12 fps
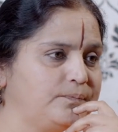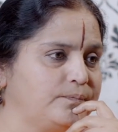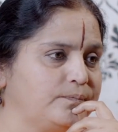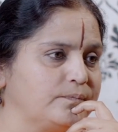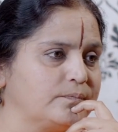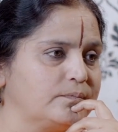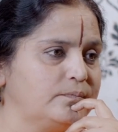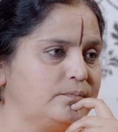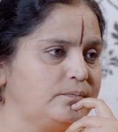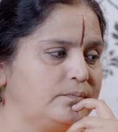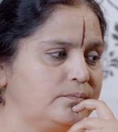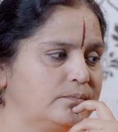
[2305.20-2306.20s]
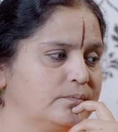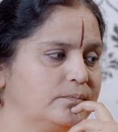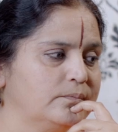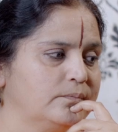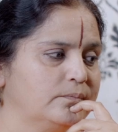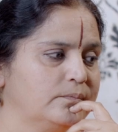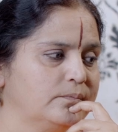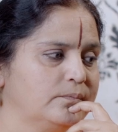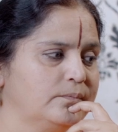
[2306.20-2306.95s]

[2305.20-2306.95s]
No one is speaking in this clip.